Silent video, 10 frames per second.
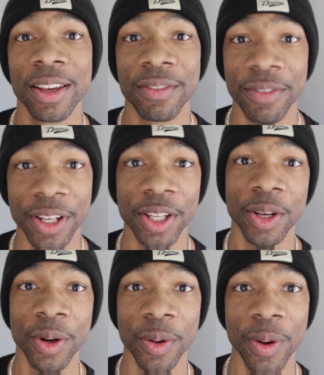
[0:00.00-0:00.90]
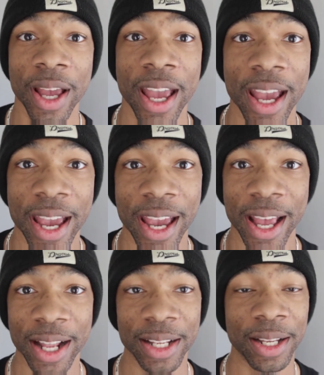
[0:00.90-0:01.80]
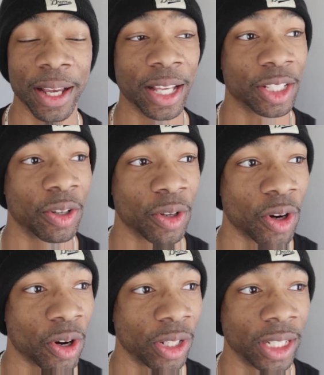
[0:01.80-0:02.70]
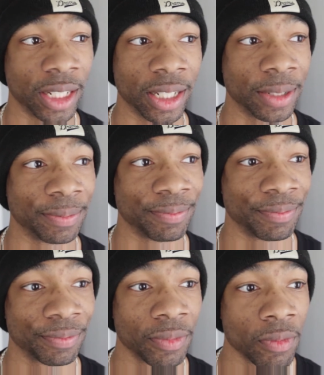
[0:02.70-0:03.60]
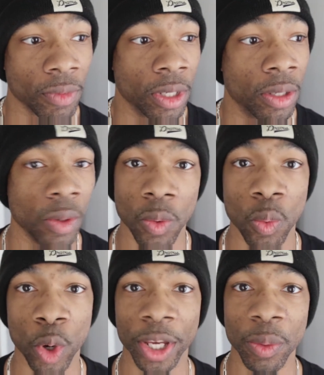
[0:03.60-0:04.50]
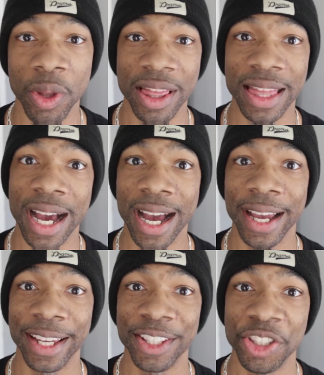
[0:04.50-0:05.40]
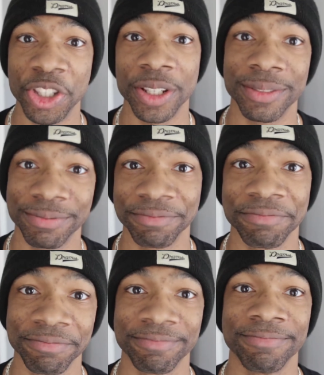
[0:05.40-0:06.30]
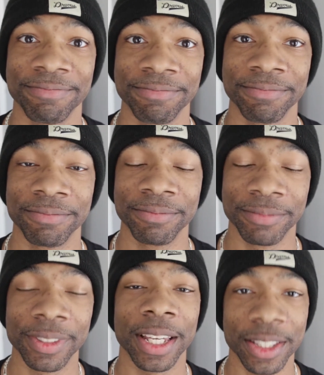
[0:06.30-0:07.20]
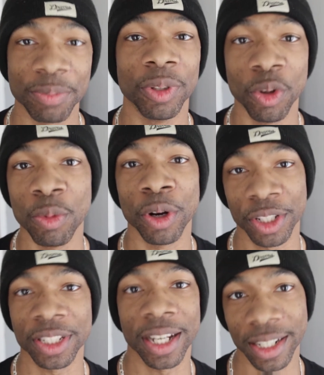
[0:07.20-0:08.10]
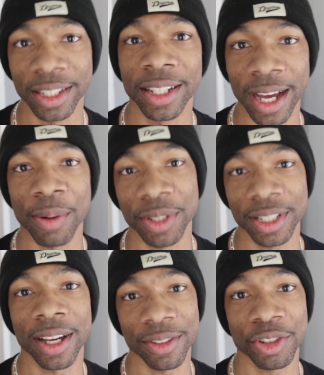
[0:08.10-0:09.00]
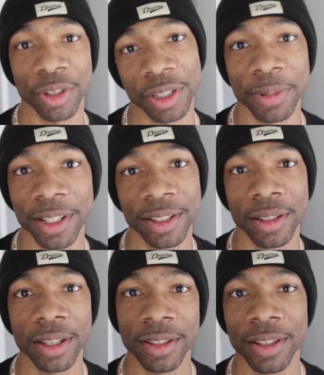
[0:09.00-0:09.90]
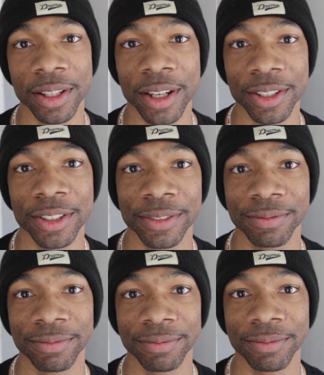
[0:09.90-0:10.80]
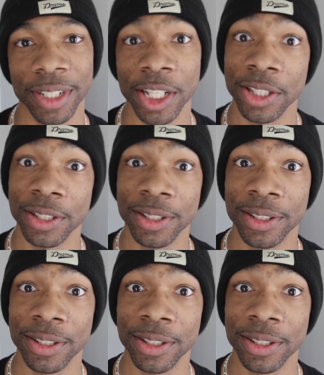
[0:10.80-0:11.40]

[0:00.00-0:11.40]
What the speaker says: video, and I guess I'll call it working with lines. It's a little more exciting than how it sounds, trust me, it does, it is.